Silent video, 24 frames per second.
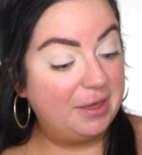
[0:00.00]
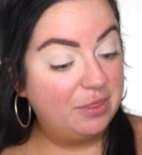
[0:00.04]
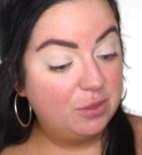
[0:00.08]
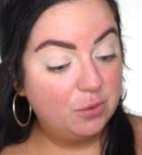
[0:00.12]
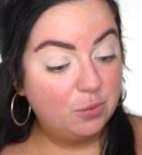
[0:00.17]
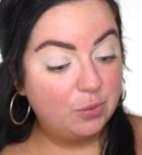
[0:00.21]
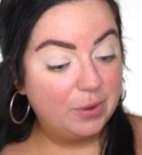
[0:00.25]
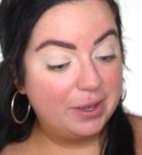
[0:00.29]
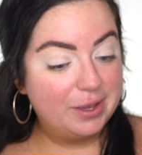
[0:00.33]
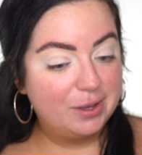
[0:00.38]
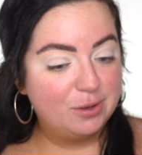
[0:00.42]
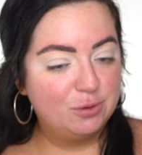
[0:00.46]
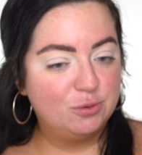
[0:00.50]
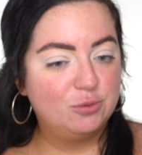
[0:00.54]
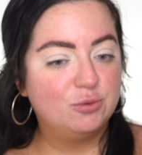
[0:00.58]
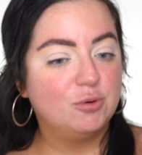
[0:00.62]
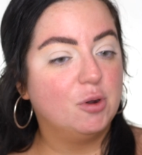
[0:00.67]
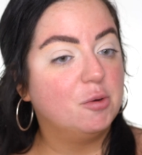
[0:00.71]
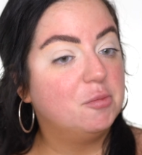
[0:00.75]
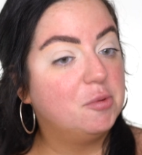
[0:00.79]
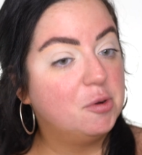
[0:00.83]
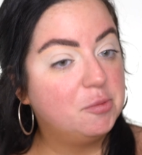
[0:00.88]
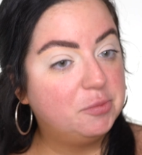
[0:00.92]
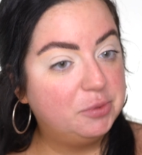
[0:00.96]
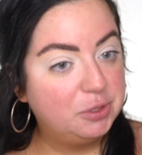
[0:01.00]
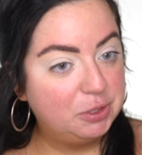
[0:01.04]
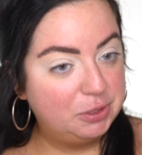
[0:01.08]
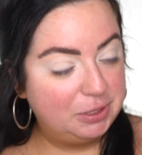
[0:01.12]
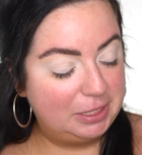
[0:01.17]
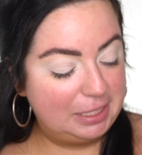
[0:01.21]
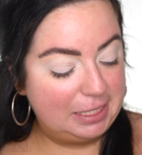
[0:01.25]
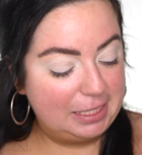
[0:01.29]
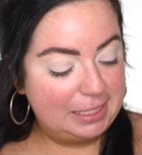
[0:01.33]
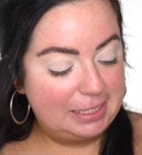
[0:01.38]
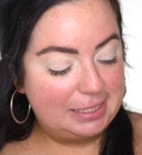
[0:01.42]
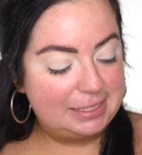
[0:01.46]
the way, UOMA
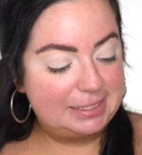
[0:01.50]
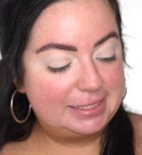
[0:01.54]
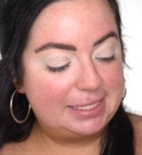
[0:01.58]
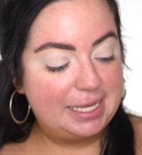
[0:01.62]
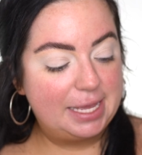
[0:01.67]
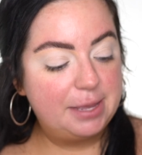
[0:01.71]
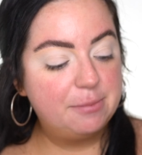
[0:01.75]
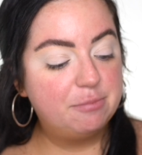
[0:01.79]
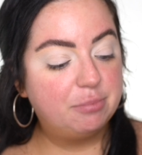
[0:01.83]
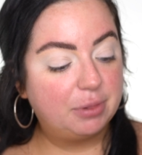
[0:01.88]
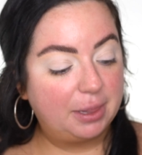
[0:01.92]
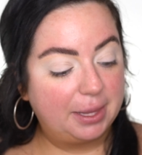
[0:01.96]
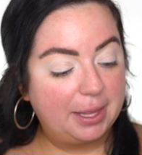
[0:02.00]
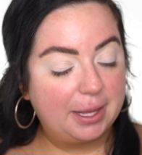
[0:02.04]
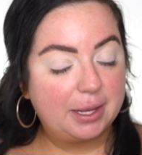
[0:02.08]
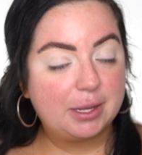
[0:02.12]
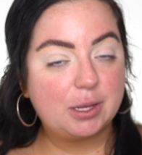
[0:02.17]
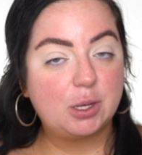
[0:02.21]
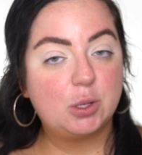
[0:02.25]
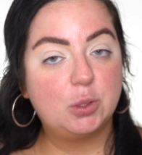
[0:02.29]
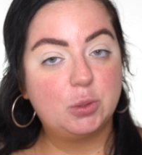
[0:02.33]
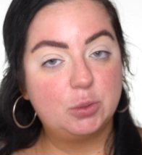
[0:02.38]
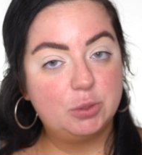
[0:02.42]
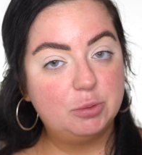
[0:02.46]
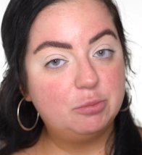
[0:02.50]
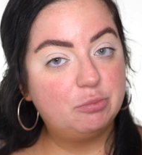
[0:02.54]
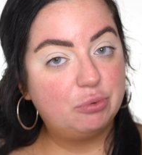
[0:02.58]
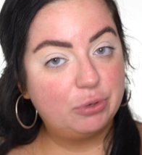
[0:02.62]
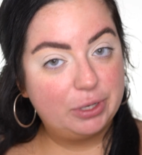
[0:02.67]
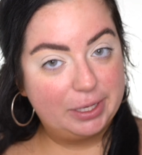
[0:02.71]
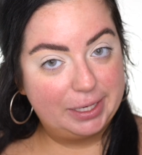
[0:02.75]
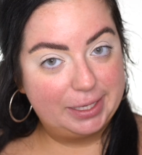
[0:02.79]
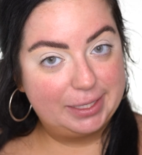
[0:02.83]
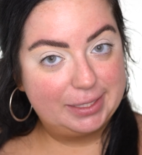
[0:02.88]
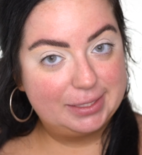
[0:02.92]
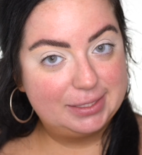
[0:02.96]
Beauty is a Black-owned
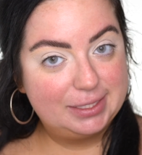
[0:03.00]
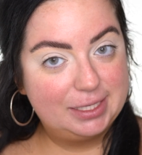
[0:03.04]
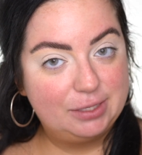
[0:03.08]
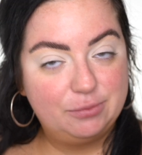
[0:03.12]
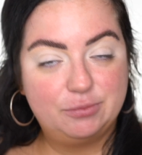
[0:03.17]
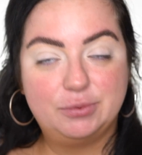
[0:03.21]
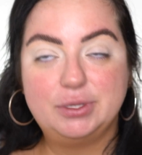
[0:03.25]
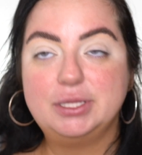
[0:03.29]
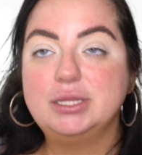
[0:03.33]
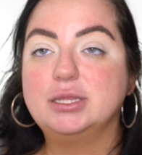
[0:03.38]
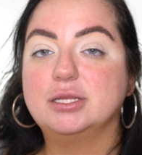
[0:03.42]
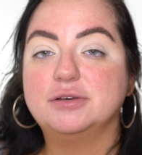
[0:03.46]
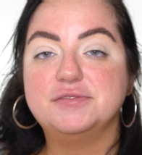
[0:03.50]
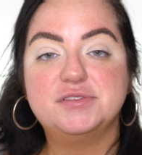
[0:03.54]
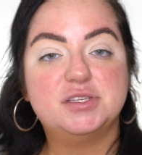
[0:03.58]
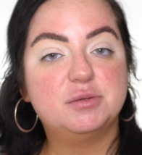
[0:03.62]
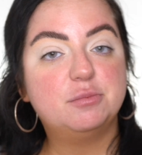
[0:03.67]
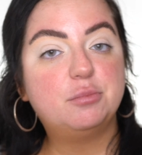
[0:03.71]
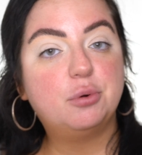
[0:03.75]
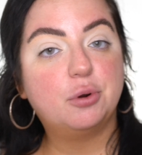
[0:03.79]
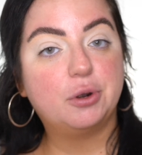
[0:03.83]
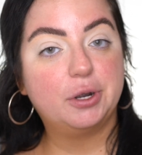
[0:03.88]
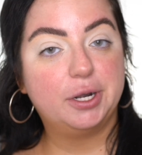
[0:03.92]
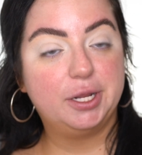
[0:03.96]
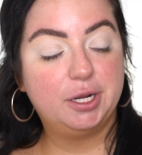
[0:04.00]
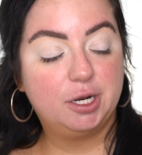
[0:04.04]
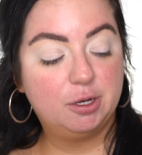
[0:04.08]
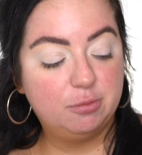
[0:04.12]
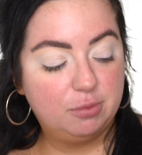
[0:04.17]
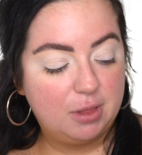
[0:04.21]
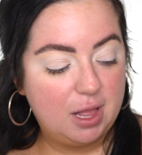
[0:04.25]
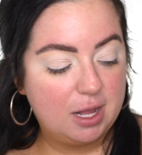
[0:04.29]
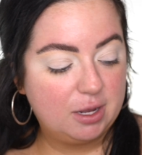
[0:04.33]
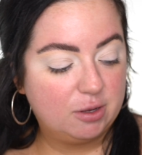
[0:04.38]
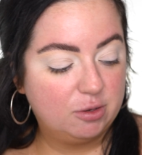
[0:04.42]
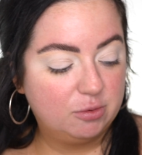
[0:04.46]
brand, and we love supporting our
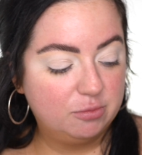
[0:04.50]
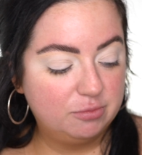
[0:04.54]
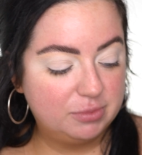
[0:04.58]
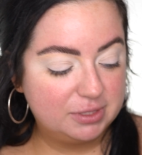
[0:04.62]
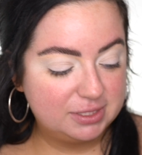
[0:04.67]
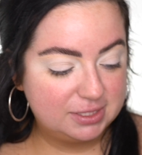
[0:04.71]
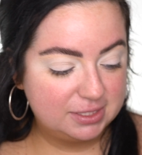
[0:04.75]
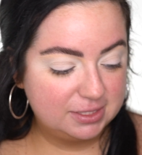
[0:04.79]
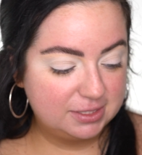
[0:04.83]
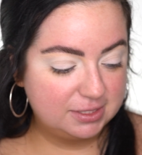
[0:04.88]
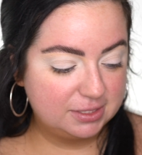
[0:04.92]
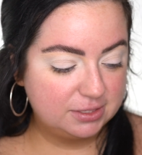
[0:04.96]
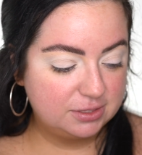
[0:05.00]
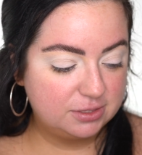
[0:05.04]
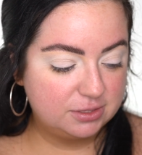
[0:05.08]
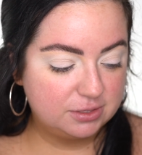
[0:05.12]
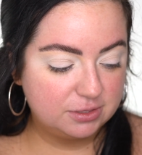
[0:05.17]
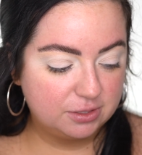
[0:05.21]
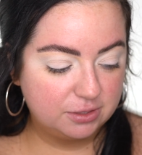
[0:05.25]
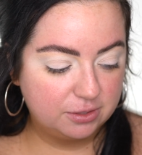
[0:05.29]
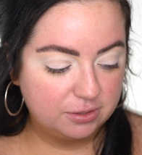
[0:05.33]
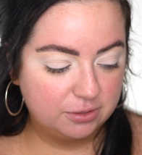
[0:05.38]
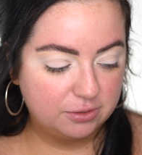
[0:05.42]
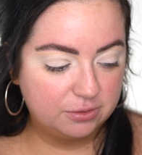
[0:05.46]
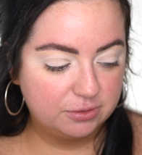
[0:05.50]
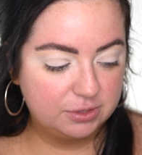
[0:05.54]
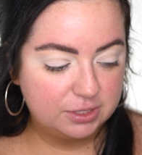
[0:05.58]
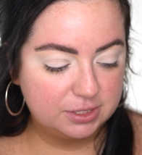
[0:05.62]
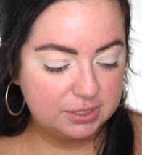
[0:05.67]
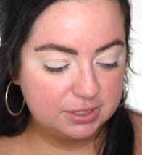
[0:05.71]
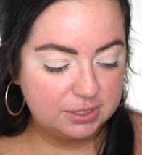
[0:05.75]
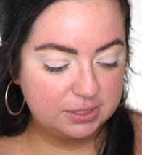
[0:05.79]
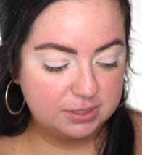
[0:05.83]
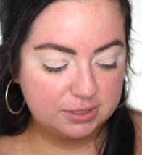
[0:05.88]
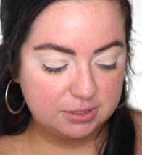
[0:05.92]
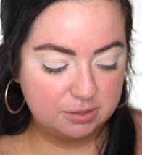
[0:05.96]
Black-owned businesses, so
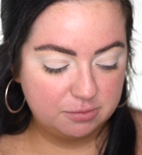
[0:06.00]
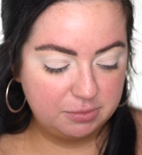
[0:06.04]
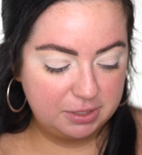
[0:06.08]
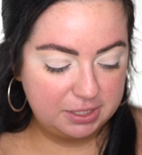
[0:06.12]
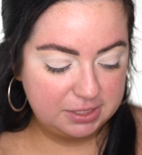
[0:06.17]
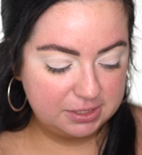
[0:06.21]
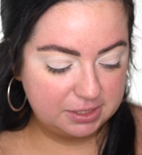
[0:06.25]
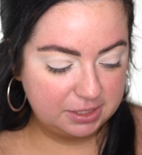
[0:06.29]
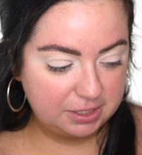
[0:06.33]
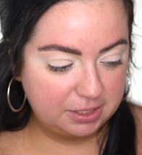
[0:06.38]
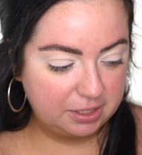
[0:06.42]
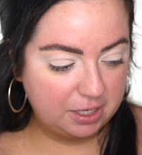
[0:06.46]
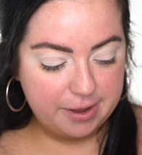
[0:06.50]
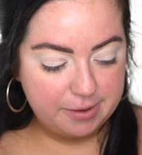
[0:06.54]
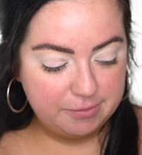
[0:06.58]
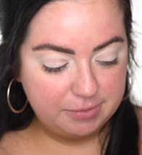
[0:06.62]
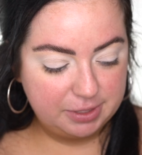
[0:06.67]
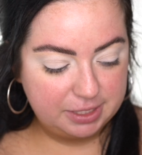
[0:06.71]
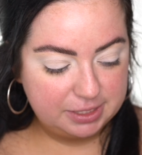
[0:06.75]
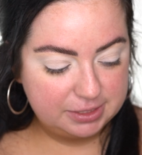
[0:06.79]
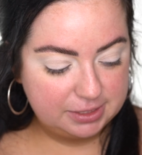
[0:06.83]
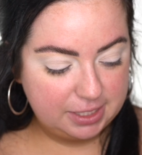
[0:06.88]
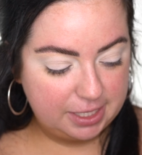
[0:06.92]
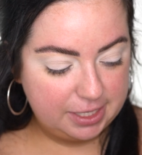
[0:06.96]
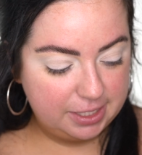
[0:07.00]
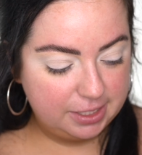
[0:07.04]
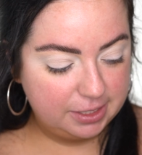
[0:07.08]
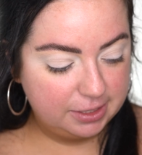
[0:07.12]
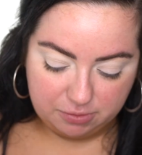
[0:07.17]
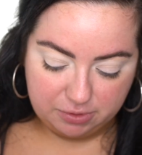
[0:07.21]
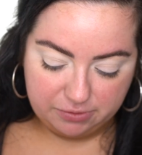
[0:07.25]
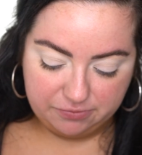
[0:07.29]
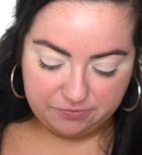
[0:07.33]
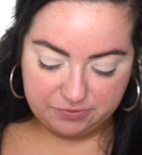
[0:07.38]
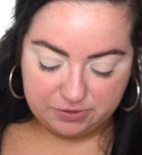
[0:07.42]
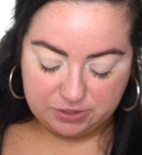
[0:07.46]
this is amazing. I'm excited. I'm
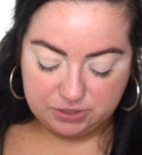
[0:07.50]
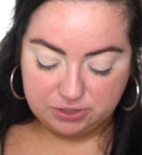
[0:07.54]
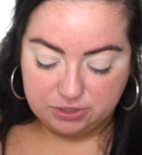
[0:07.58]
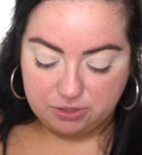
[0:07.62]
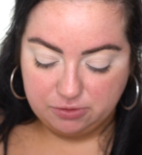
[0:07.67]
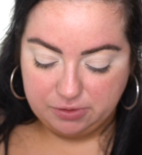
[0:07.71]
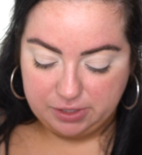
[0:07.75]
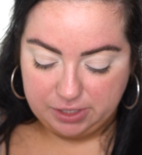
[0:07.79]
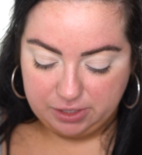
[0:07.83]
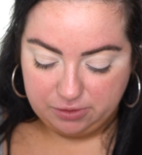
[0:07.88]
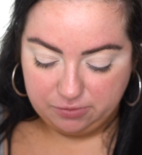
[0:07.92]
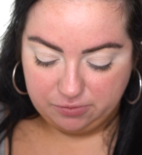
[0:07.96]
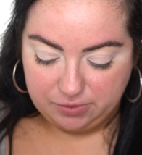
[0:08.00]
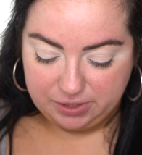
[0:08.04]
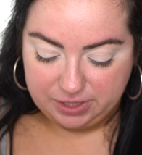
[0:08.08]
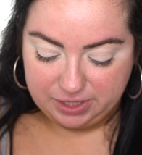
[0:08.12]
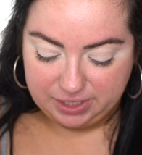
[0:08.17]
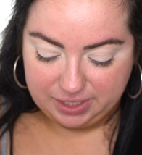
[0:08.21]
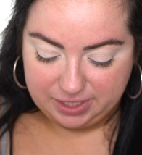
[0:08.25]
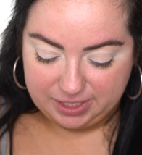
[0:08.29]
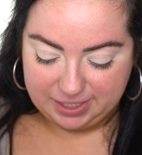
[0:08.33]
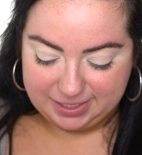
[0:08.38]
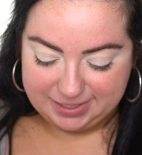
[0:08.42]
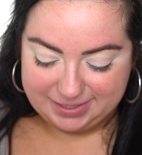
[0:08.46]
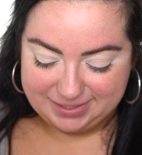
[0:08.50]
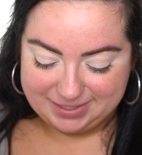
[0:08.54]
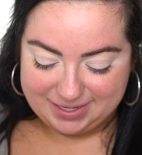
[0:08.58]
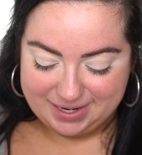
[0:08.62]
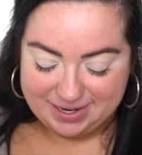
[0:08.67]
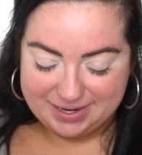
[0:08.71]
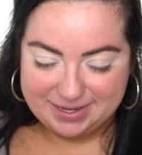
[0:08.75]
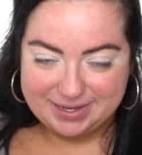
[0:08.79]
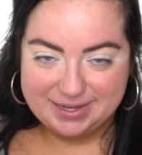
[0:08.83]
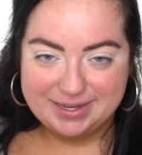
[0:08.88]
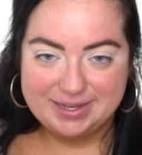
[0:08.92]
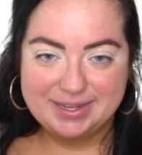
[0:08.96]
gonna first go in with
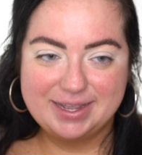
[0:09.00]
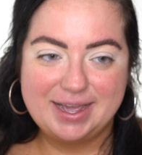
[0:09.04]
Kandake.